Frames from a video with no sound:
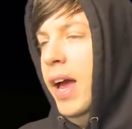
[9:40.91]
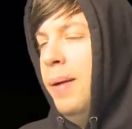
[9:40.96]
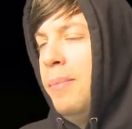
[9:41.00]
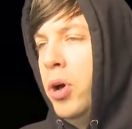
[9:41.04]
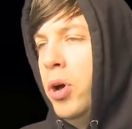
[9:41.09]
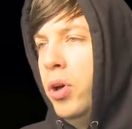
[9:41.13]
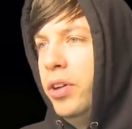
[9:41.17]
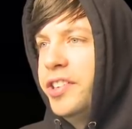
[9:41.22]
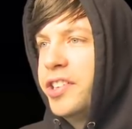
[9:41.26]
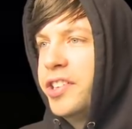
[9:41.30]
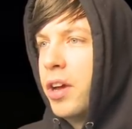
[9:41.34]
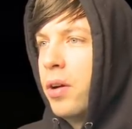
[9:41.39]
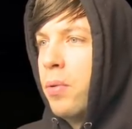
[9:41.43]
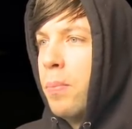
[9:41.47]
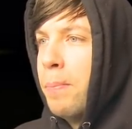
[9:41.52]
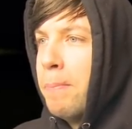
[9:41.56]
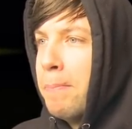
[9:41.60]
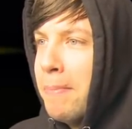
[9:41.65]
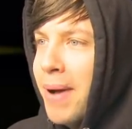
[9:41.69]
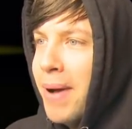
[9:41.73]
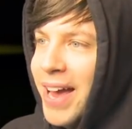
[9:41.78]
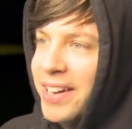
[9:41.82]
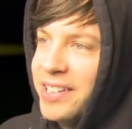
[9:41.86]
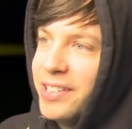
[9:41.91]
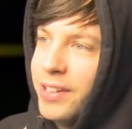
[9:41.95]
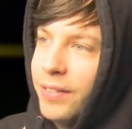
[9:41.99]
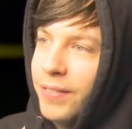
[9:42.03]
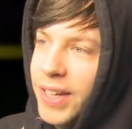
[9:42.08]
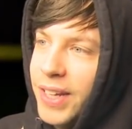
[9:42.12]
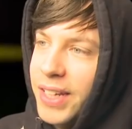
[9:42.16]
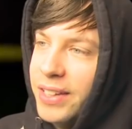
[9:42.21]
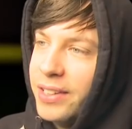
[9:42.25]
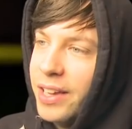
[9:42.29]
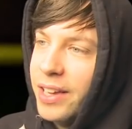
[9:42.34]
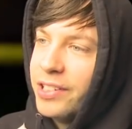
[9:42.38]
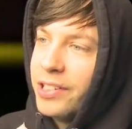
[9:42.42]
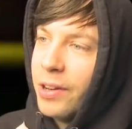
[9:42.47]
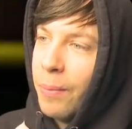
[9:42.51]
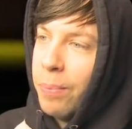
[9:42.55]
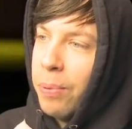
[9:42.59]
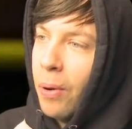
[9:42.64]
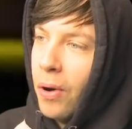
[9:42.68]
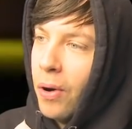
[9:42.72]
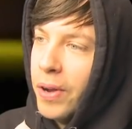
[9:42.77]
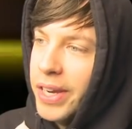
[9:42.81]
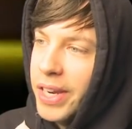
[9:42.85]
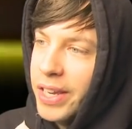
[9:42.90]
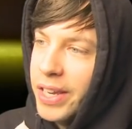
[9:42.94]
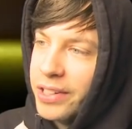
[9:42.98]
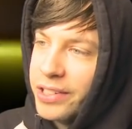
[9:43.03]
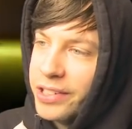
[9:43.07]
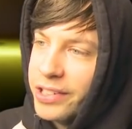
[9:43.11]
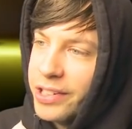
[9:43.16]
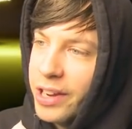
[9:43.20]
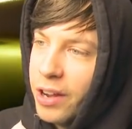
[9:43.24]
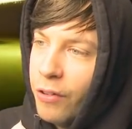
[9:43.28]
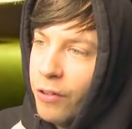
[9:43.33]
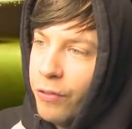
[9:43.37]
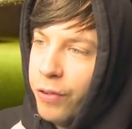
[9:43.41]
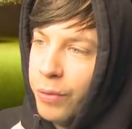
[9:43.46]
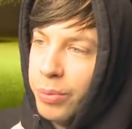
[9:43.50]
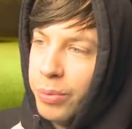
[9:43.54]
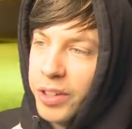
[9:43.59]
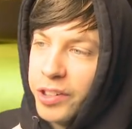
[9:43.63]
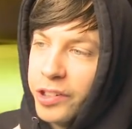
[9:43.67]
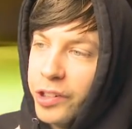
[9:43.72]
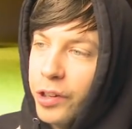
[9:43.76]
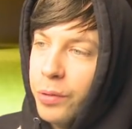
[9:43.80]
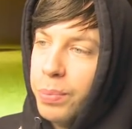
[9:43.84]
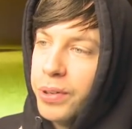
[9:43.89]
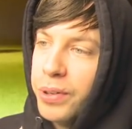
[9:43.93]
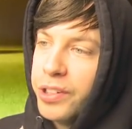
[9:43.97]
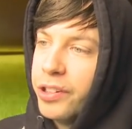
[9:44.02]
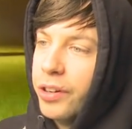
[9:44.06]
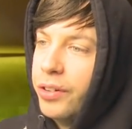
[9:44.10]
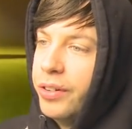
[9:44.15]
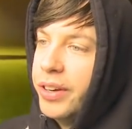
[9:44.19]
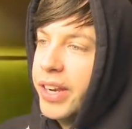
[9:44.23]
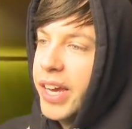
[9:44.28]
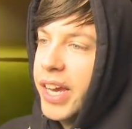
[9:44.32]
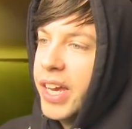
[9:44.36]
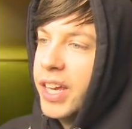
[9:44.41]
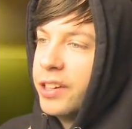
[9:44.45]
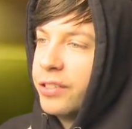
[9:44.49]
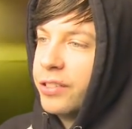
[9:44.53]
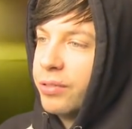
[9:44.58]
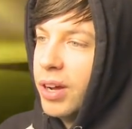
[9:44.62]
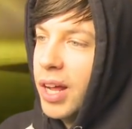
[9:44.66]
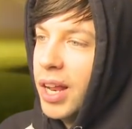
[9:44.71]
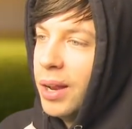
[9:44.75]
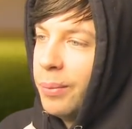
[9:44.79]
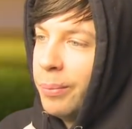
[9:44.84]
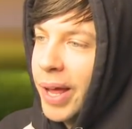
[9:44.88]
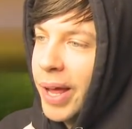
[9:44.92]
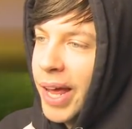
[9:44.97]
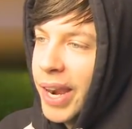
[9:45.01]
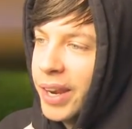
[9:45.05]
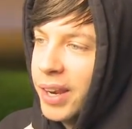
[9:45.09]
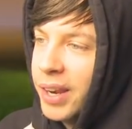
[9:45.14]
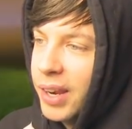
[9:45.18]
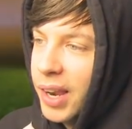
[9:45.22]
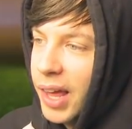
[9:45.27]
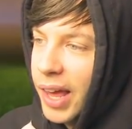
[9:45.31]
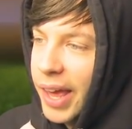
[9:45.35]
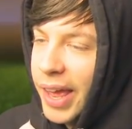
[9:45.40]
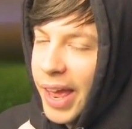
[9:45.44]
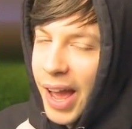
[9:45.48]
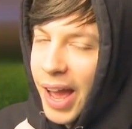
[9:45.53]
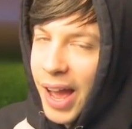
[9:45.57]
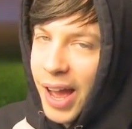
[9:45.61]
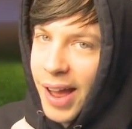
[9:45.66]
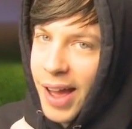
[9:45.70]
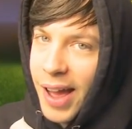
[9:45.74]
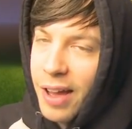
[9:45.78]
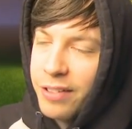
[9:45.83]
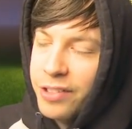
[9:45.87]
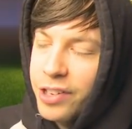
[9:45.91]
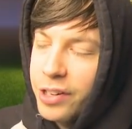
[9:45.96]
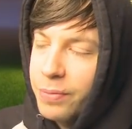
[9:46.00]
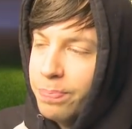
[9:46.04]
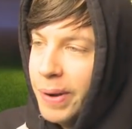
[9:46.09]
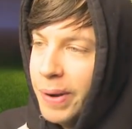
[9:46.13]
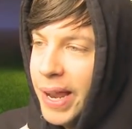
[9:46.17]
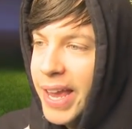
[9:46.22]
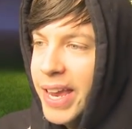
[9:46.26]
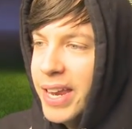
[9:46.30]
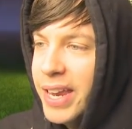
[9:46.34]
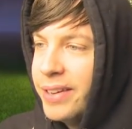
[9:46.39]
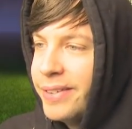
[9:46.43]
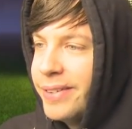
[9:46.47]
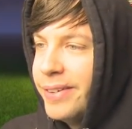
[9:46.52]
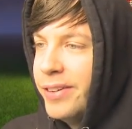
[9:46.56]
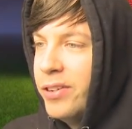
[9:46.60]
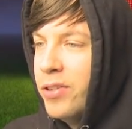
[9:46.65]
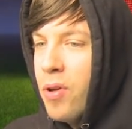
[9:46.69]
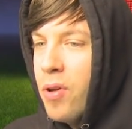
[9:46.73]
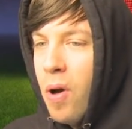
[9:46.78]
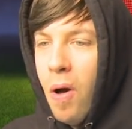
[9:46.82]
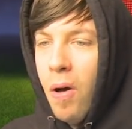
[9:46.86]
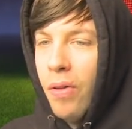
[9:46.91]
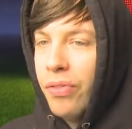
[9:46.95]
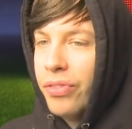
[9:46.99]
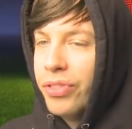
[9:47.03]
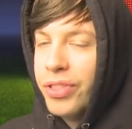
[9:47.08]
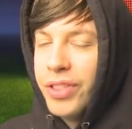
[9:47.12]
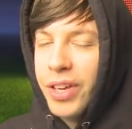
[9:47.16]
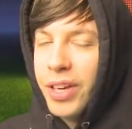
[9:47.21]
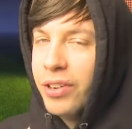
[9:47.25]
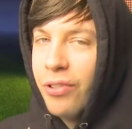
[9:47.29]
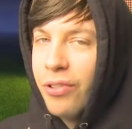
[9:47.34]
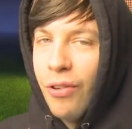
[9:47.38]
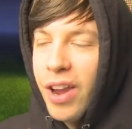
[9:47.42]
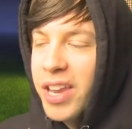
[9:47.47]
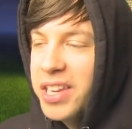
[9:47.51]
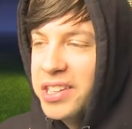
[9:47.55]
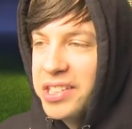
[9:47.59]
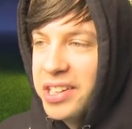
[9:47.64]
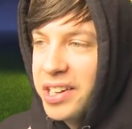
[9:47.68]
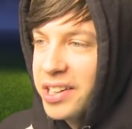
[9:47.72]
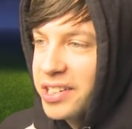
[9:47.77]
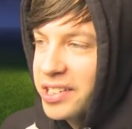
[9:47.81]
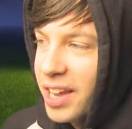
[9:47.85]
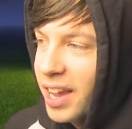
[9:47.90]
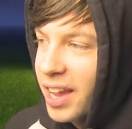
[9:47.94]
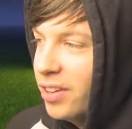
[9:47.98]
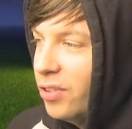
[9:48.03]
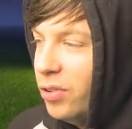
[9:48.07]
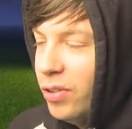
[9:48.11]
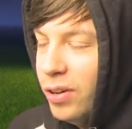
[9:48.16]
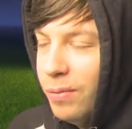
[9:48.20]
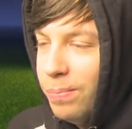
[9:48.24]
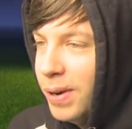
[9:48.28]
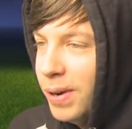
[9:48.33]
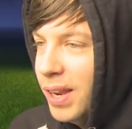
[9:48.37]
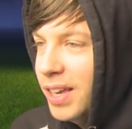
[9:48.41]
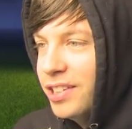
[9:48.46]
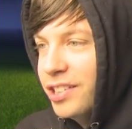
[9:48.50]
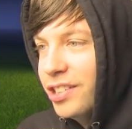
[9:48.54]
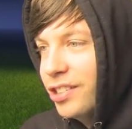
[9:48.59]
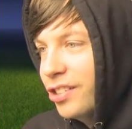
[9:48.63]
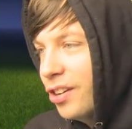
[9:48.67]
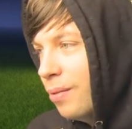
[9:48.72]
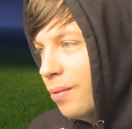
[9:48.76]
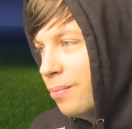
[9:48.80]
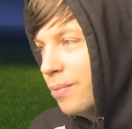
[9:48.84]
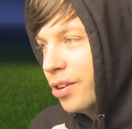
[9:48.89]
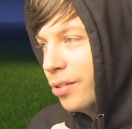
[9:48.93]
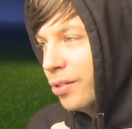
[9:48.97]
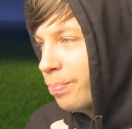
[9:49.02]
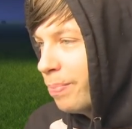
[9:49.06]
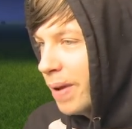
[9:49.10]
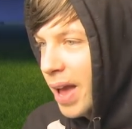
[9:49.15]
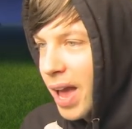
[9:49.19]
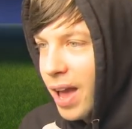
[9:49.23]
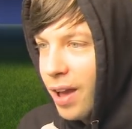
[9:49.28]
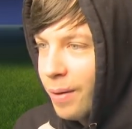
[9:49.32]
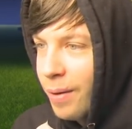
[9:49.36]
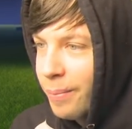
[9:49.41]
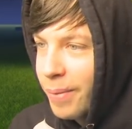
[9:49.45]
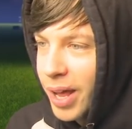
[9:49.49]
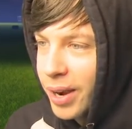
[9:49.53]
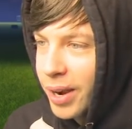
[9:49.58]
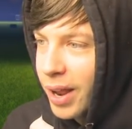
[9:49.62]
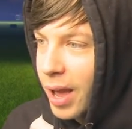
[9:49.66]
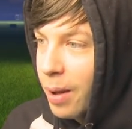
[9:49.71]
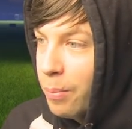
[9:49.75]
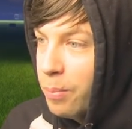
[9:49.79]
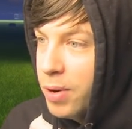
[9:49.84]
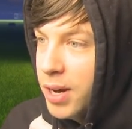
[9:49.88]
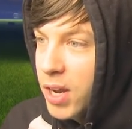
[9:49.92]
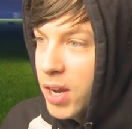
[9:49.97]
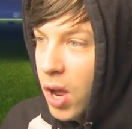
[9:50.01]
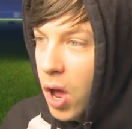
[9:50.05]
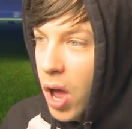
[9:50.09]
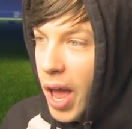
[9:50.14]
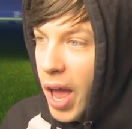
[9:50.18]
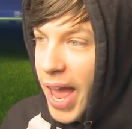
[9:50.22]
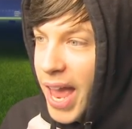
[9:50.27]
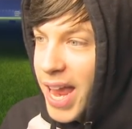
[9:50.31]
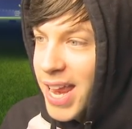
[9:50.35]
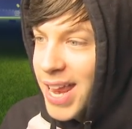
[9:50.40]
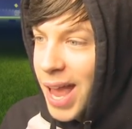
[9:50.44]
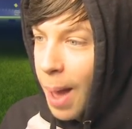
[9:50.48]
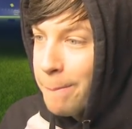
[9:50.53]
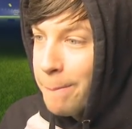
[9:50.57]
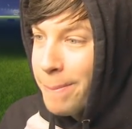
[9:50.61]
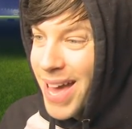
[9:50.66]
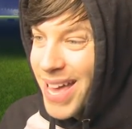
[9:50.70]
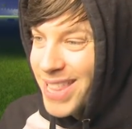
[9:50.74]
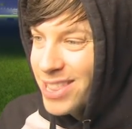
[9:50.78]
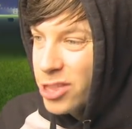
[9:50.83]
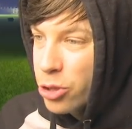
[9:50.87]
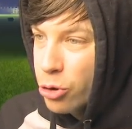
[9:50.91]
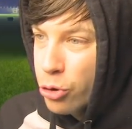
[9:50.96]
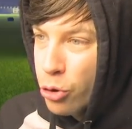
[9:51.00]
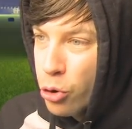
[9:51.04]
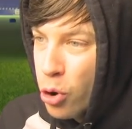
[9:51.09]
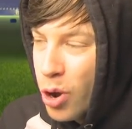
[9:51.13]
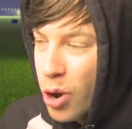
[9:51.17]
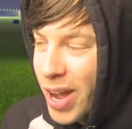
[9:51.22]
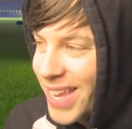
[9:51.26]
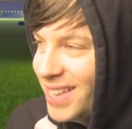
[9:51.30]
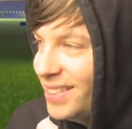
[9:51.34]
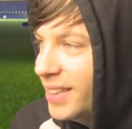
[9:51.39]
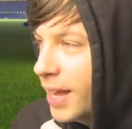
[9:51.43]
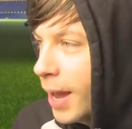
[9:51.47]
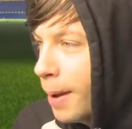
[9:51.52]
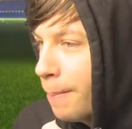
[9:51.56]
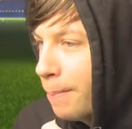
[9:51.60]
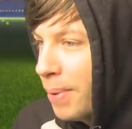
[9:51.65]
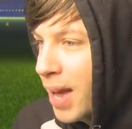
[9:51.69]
am also massively disappointed still from the Super Sunday as well, man. Like, I just played not the greatest. I could have played so much better, man. And we got a Pedro in that